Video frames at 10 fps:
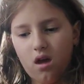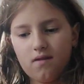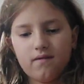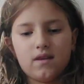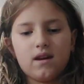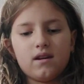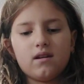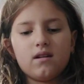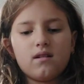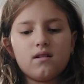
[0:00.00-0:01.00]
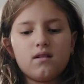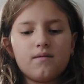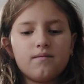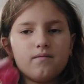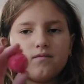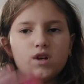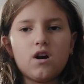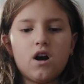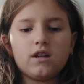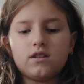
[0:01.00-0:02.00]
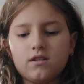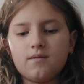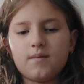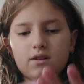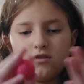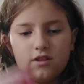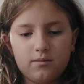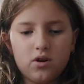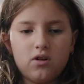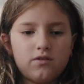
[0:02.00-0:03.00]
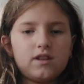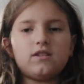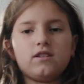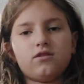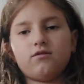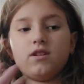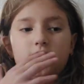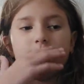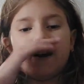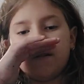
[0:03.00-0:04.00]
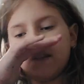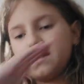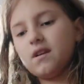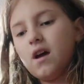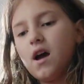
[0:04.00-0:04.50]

And then that a bouncy ball that doesn't really bounce.